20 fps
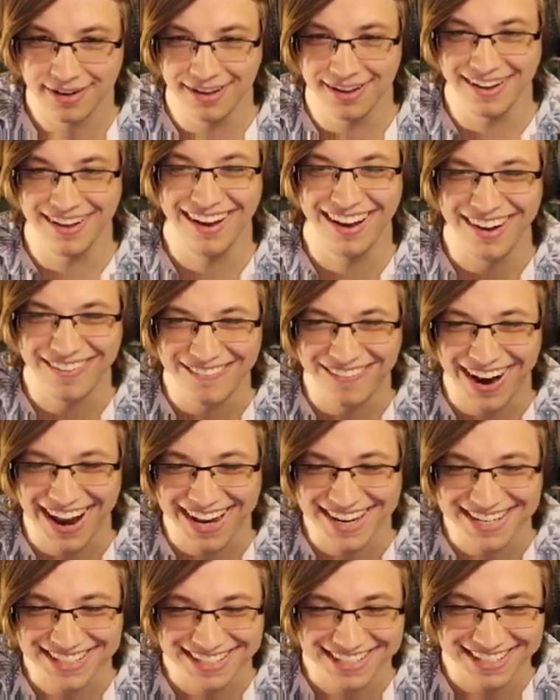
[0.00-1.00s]
Why
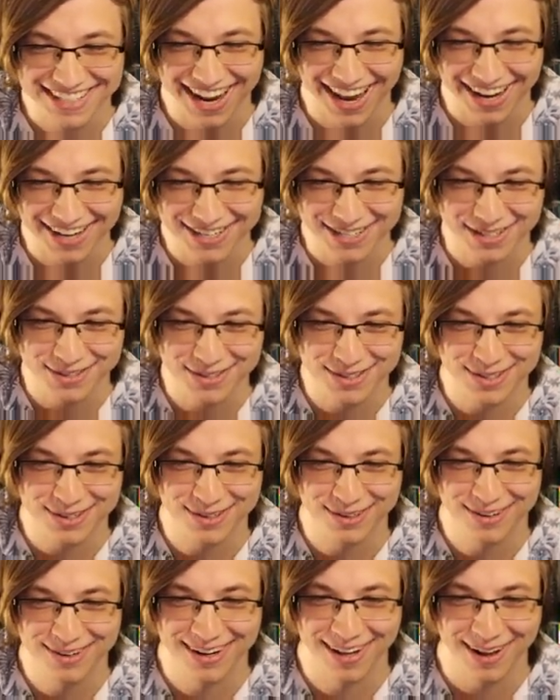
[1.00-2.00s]
is his head so
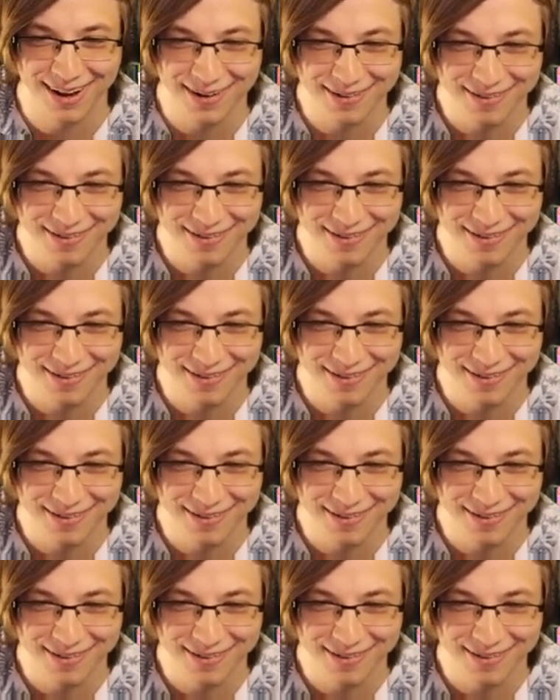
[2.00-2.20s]
screwed up?